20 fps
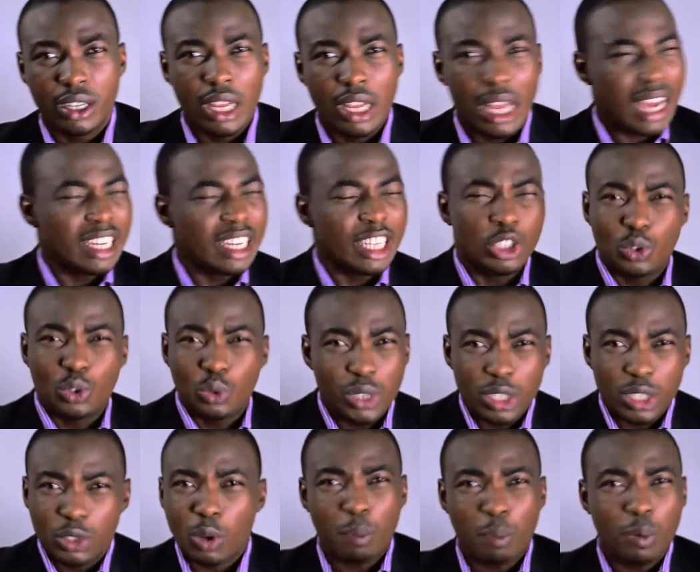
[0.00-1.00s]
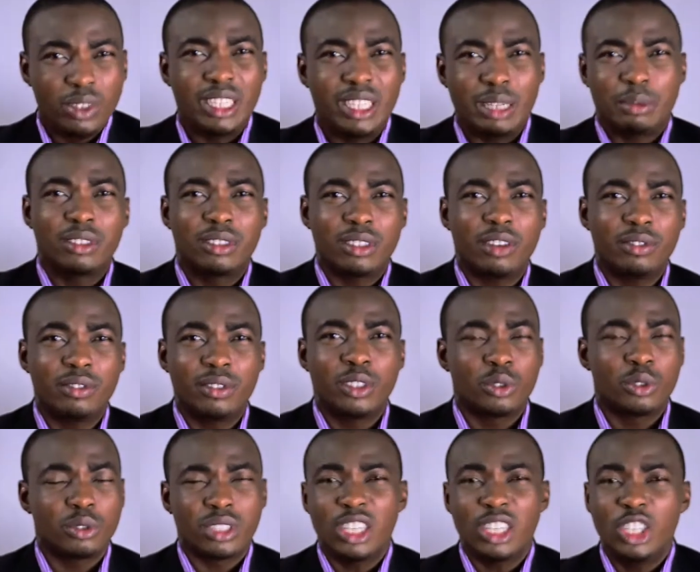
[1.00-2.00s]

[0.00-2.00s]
and they took it upon themselves to say,